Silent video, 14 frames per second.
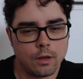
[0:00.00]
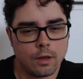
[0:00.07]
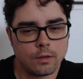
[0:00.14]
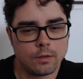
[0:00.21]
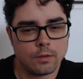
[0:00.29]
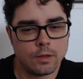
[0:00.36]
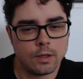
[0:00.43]
I
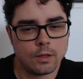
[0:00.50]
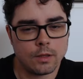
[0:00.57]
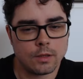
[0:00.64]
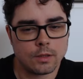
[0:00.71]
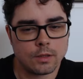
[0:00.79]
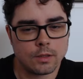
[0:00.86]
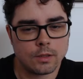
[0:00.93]
do need
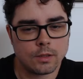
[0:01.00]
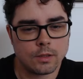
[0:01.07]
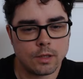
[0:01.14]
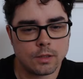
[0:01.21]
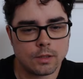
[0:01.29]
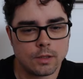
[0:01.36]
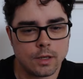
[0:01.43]
this
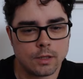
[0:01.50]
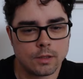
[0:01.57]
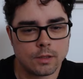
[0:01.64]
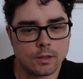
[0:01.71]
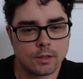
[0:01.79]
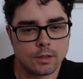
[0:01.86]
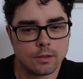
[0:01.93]

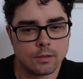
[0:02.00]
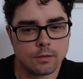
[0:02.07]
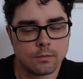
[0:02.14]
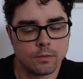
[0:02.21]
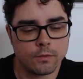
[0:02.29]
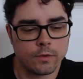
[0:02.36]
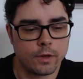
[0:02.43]
CSS.
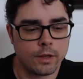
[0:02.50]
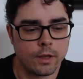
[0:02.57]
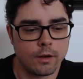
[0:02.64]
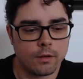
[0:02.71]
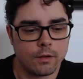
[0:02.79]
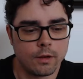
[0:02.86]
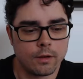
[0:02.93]
We'll figure that
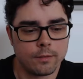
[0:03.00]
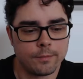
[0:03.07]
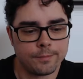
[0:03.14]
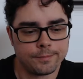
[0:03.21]
out later.